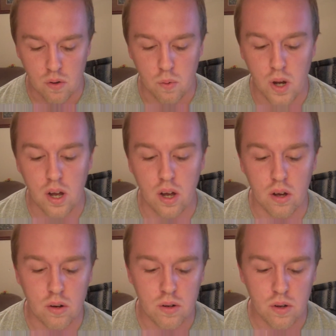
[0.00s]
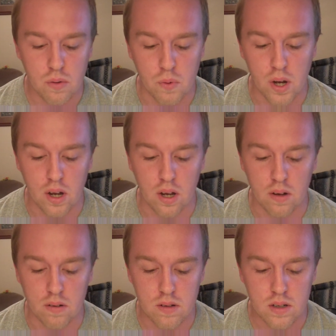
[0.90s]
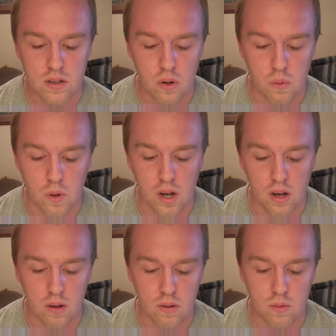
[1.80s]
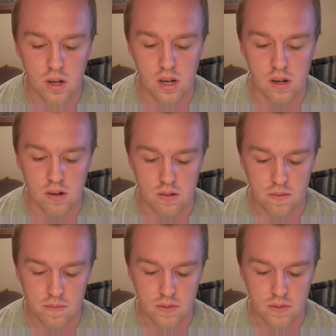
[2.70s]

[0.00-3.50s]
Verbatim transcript: Whoa-oh, whoa-oh, whoa-oh, whoa-oh,